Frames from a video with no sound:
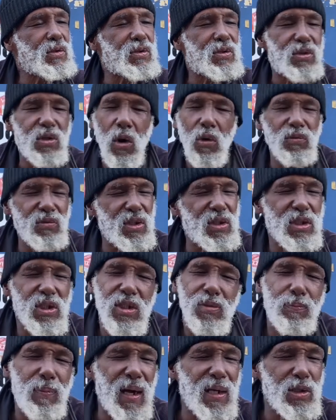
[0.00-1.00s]
Don't
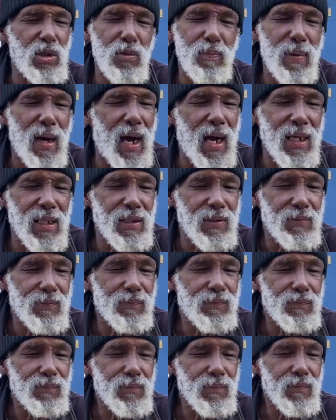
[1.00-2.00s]
disrespect nobody.
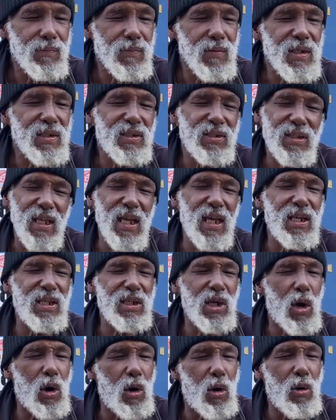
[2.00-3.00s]
Stay in
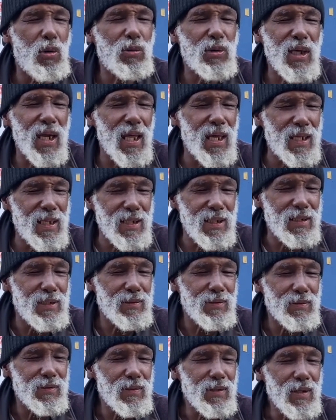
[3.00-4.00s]
your own lane
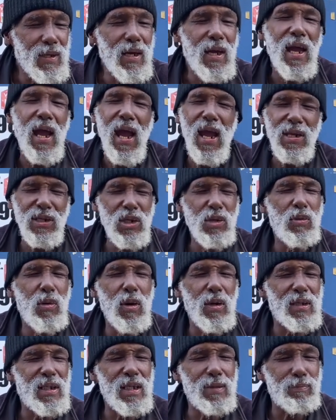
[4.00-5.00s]
and you
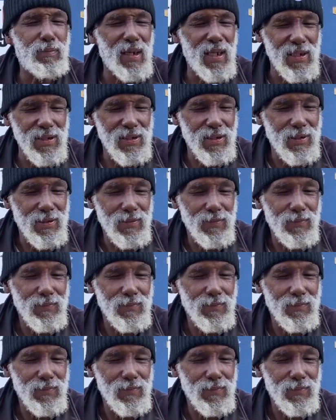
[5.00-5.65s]
will get blessed.